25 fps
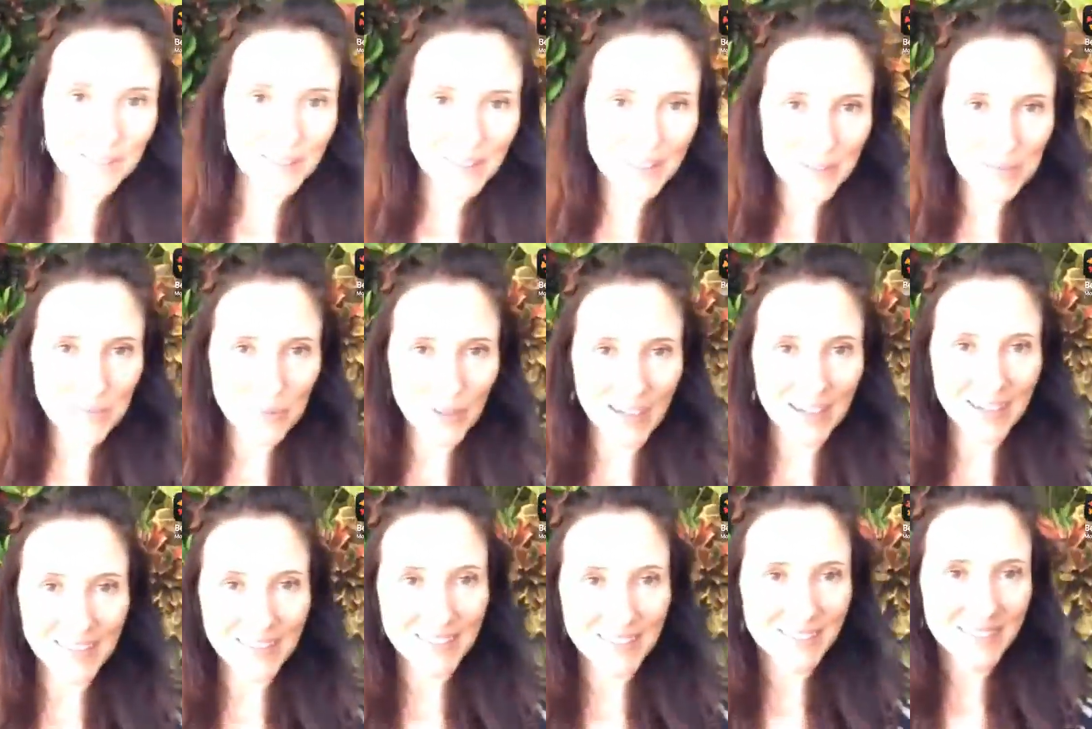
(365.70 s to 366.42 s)
got really
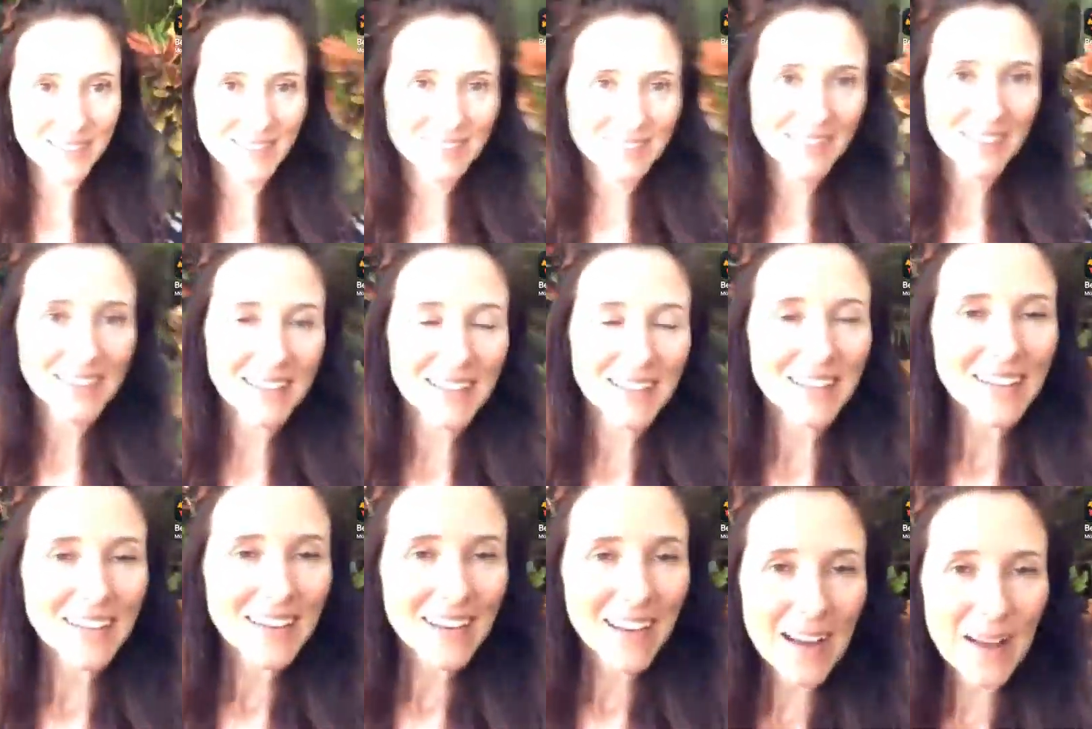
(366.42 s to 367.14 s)
bright.
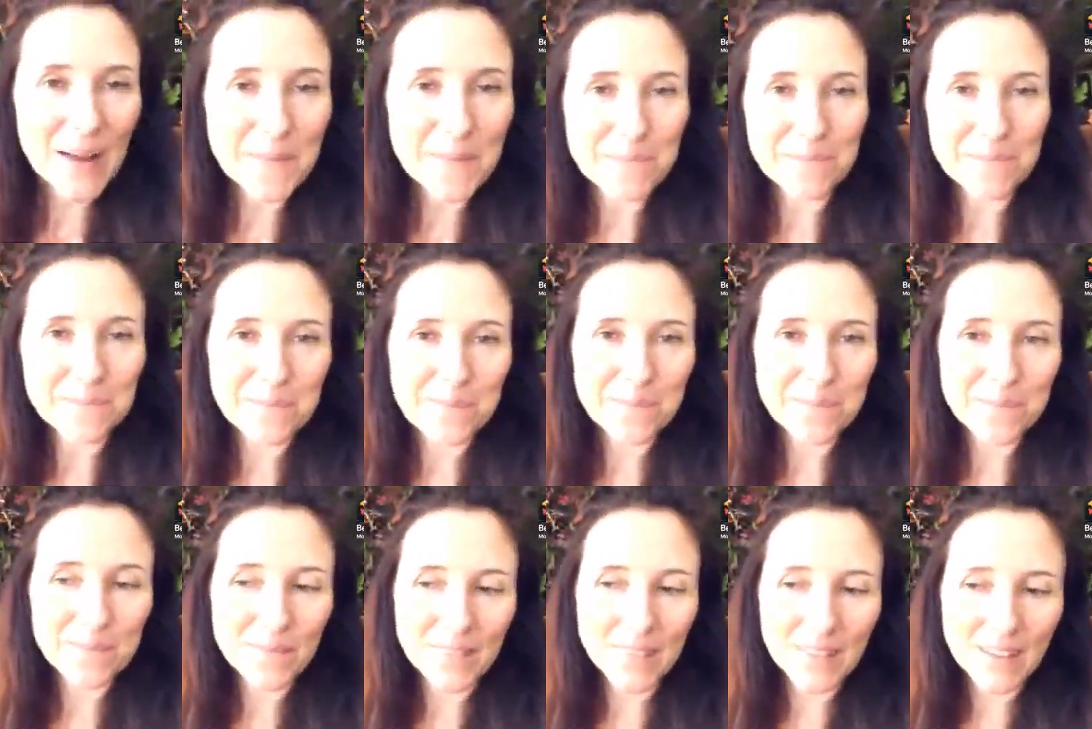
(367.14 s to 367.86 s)

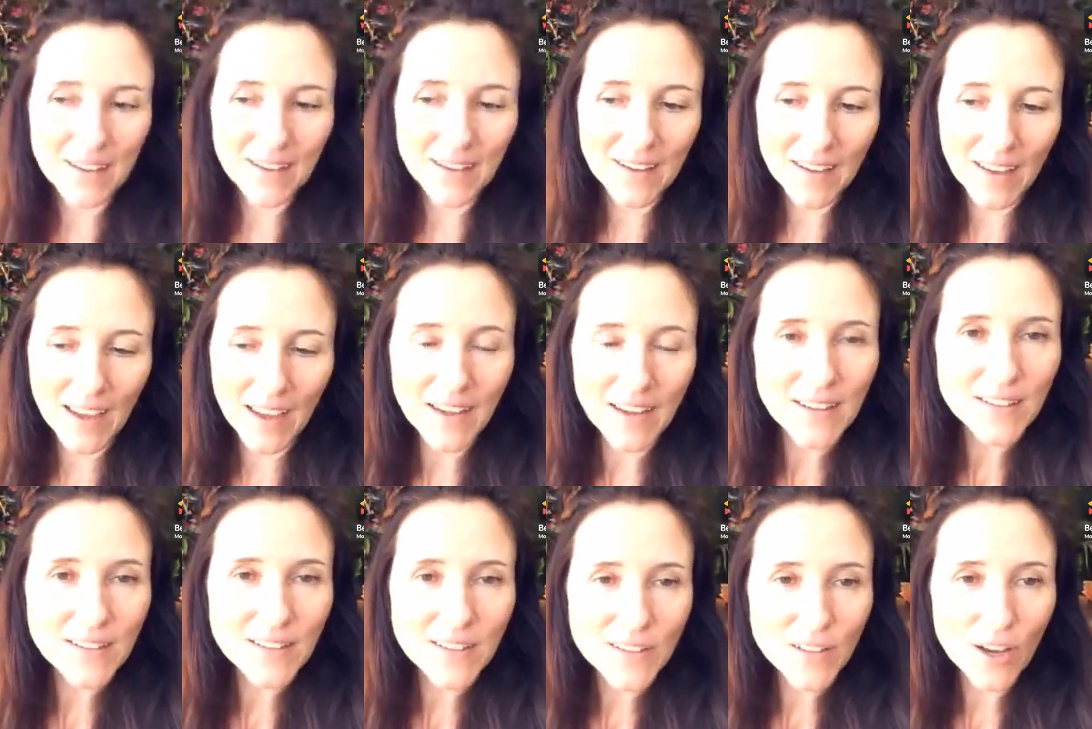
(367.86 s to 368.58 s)
Um,
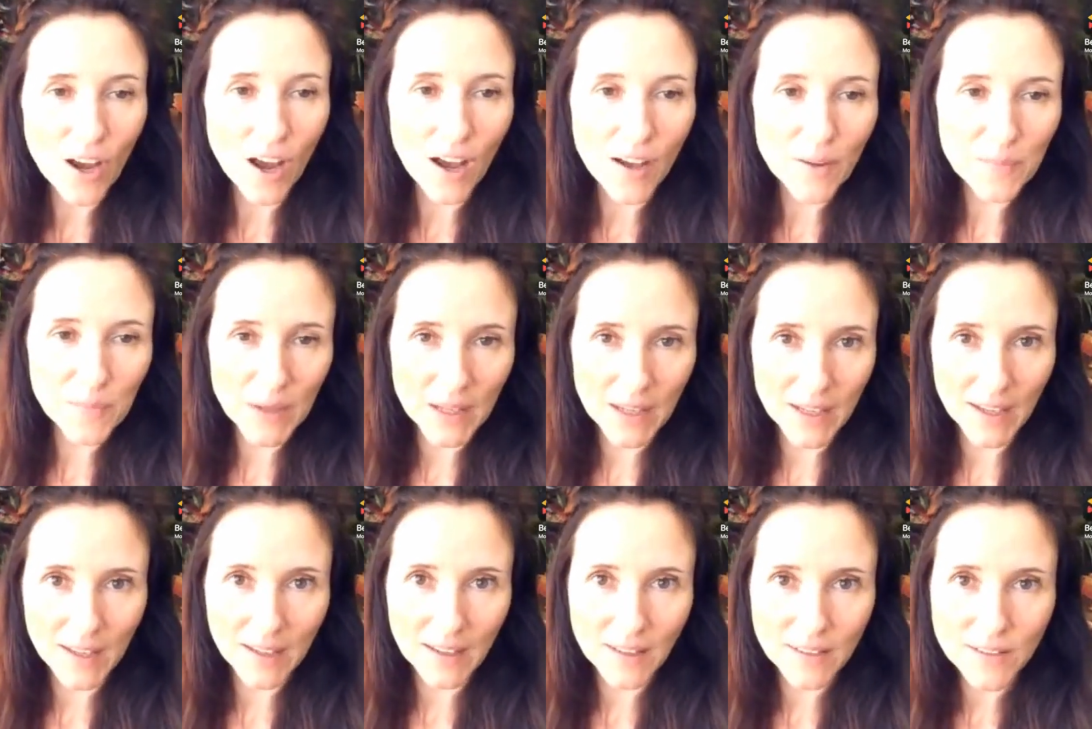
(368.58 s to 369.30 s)
and it's taught
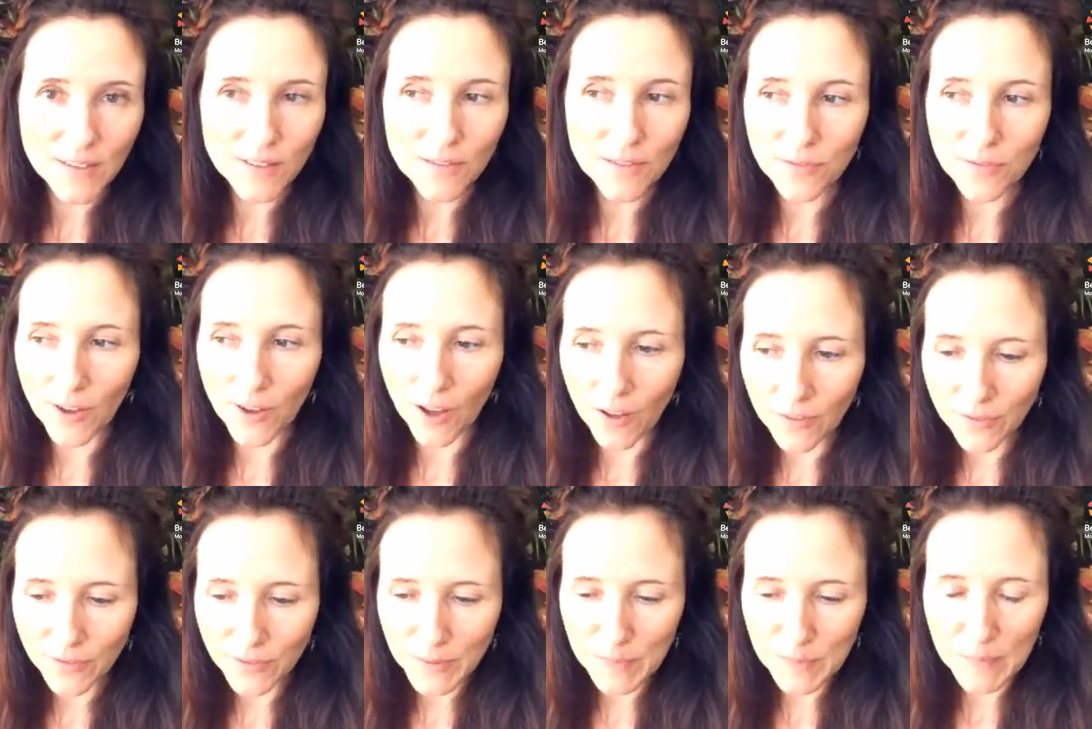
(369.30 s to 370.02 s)
me and it's
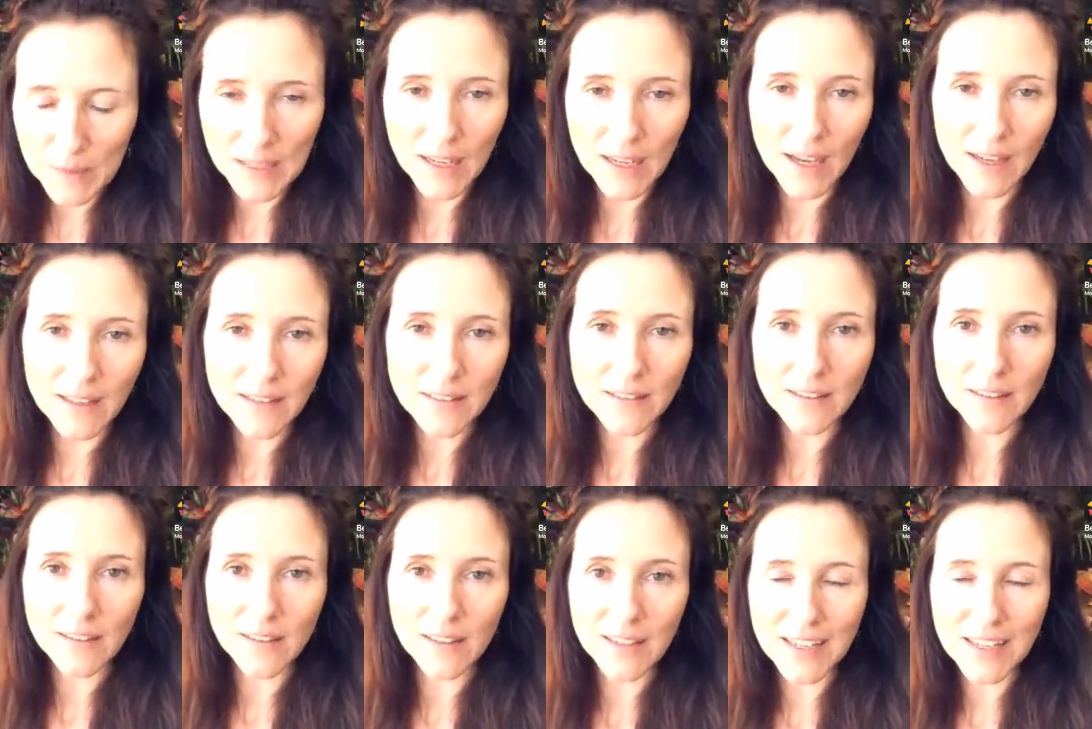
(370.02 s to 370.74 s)
evolved me
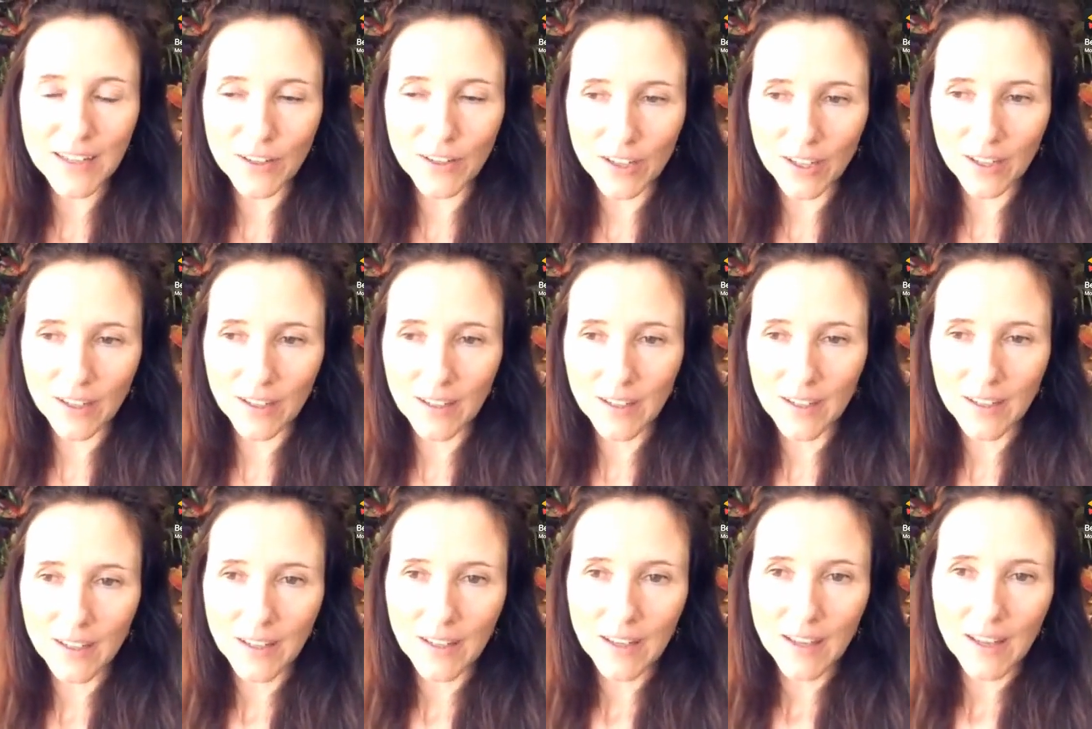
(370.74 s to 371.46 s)
as a
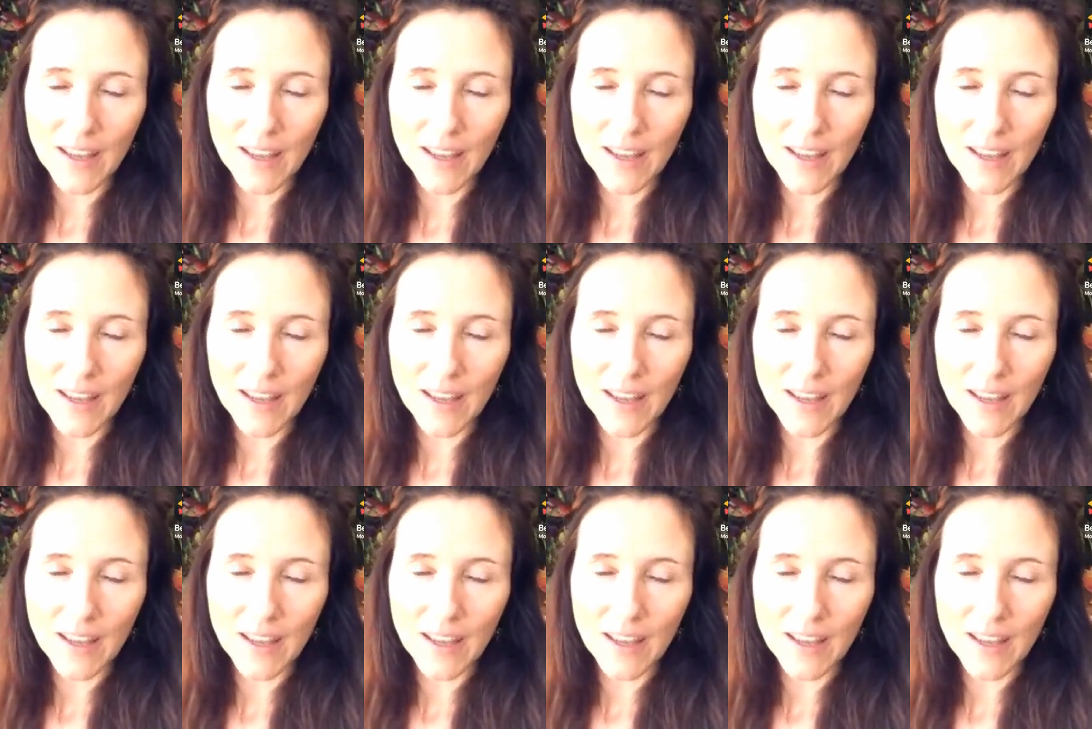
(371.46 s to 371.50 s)
leader.